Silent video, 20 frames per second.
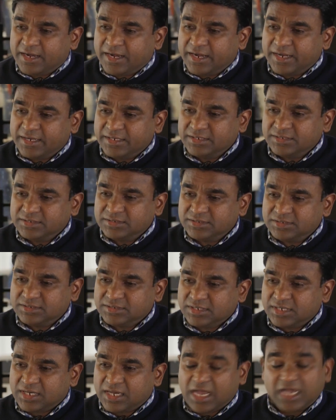and
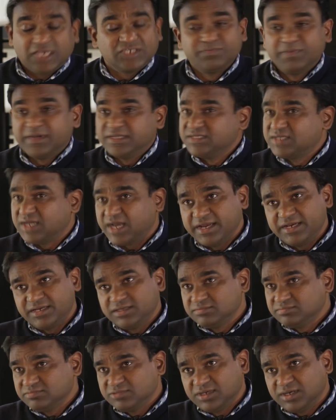husband died
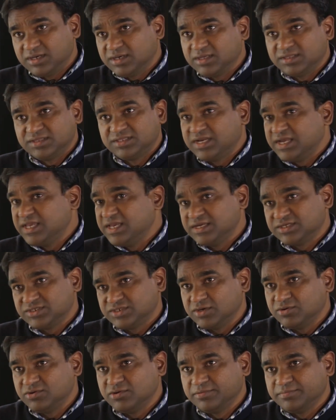uh, three years
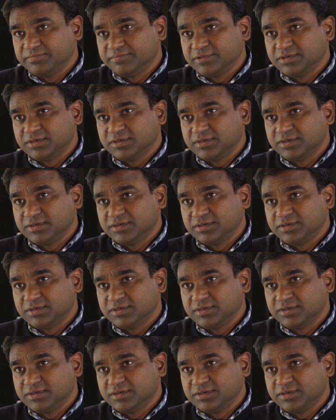ago